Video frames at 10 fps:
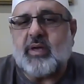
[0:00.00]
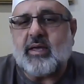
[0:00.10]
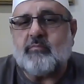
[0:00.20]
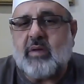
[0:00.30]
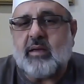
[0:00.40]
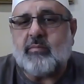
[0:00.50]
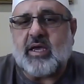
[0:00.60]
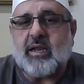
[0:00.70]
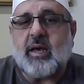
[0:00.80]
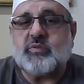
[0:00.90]
be
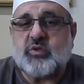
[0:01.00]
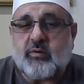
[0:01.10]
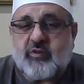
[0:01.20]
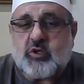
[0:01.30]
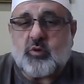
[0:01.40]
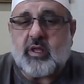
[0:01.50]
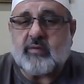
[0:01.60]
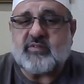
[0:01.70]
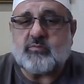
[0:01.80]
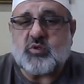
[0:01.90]
maybe an observatory
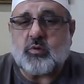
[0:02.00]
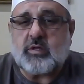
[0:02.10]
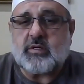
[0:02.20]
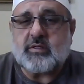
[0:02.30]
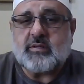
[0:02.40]
of some sort